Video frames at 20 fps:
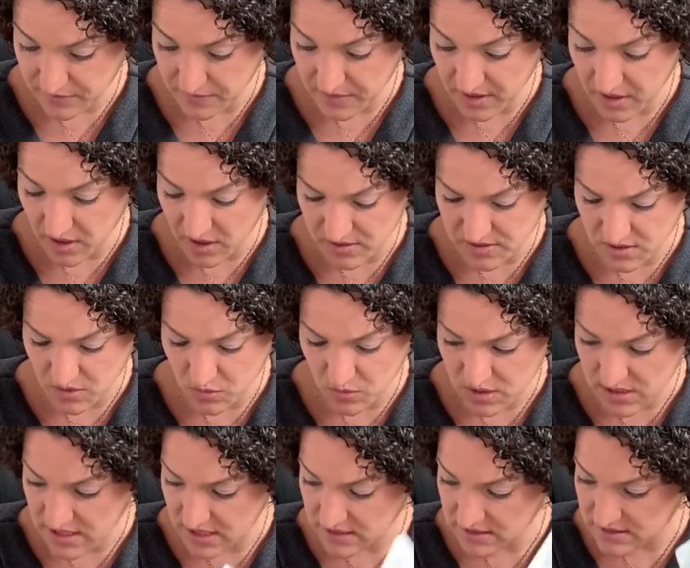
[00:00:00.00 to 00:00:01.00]
but also
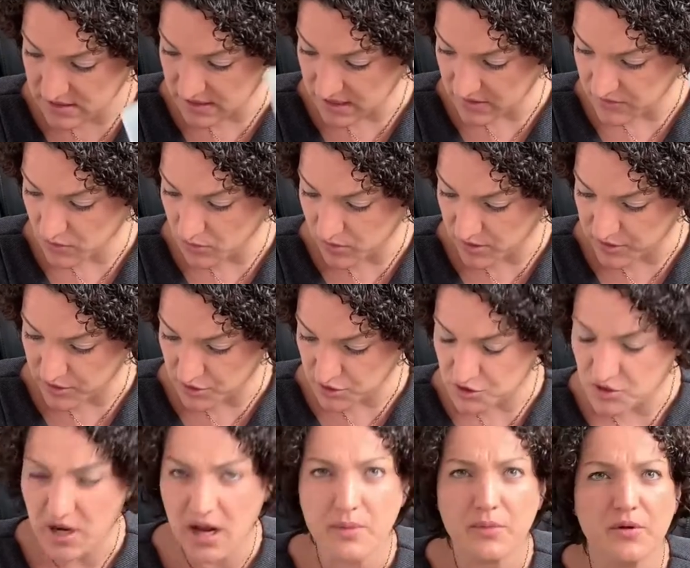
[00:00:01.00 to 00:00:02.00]
working together with your
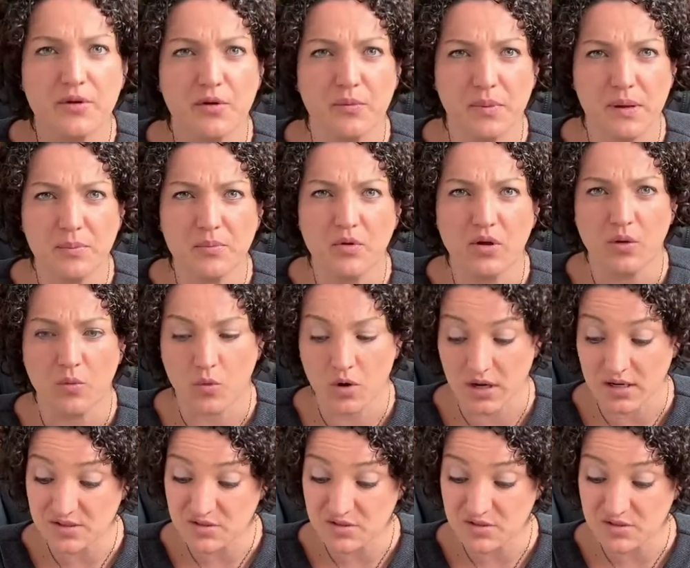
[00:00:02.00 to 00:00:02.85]
tribe or your people at work.